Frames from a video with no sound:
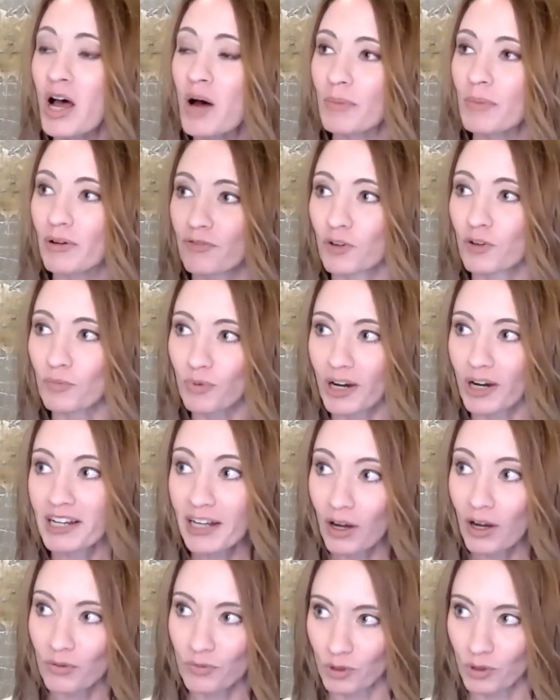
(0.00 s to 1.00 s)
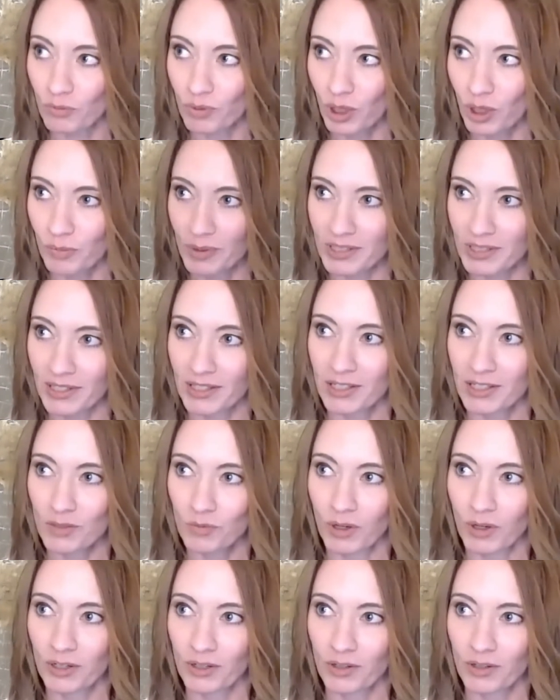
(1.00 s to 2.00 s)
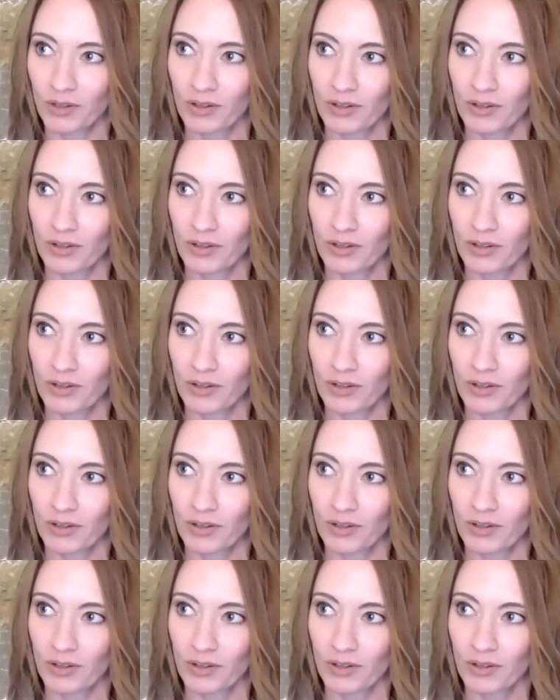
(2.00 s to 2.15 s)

But for breakout room purposes, what